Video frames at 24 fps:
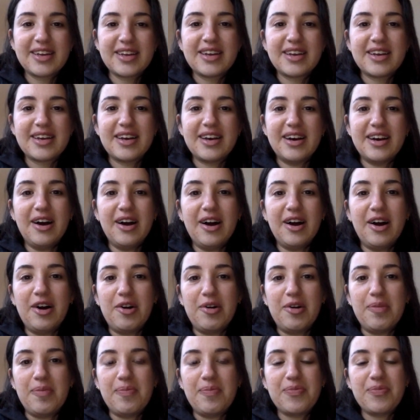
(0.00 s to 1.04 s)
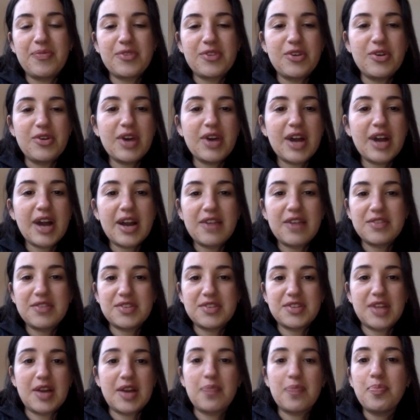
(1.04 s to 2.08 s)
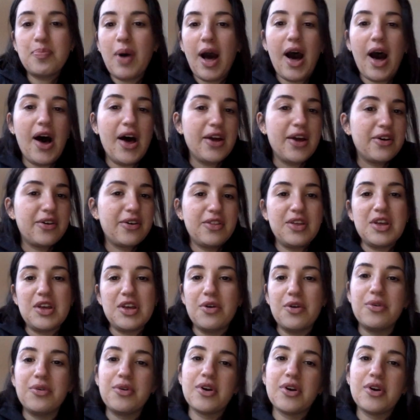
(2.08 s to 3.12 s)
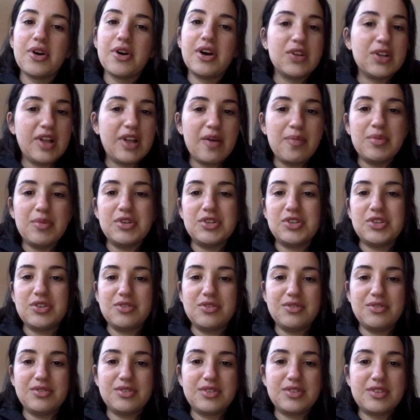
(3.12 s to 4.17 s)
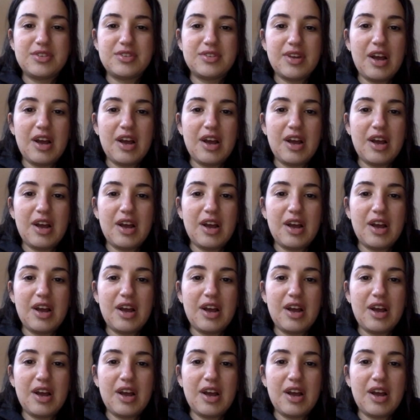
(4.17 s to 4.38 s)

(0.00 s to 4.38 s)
So you can kind of just like pile the yogurt and the lemon juice